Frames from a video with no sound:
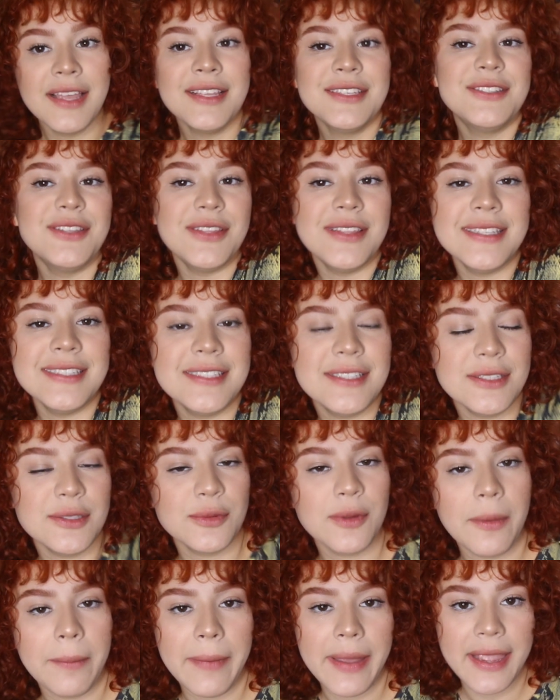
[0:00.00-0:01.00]
So this is
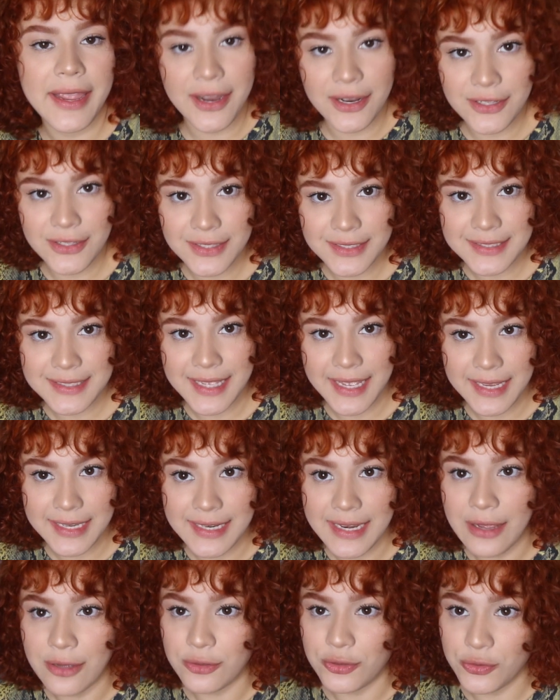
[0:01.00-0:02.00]
what my hair looks like
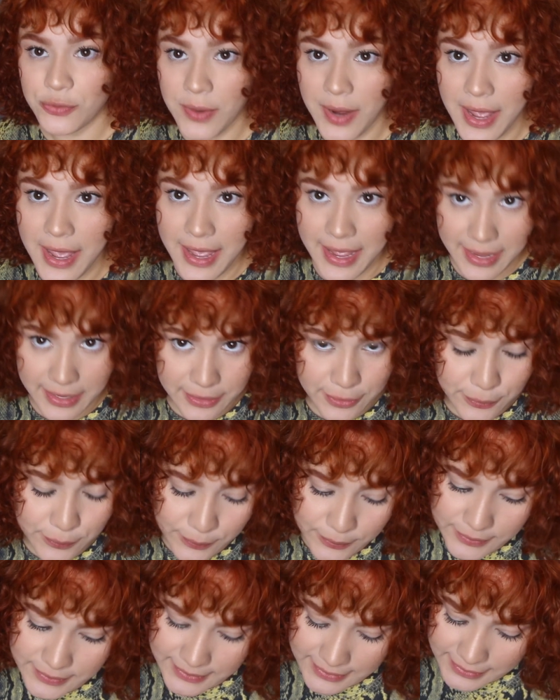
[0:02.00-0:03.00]
now dry. You
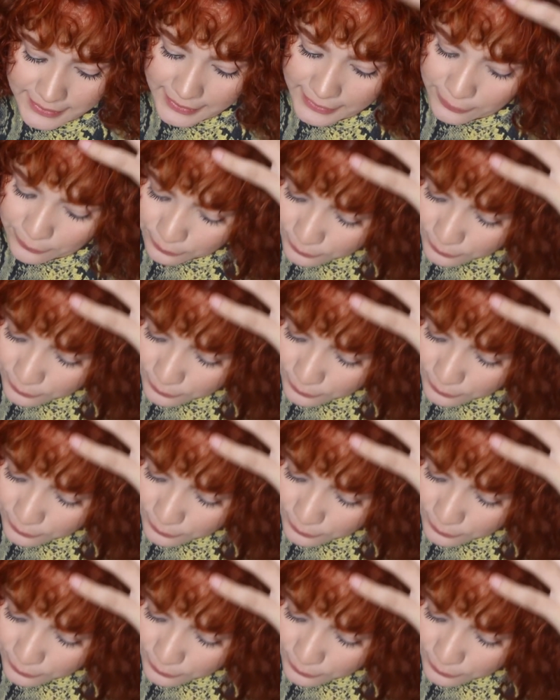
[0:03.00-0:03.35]
will see that the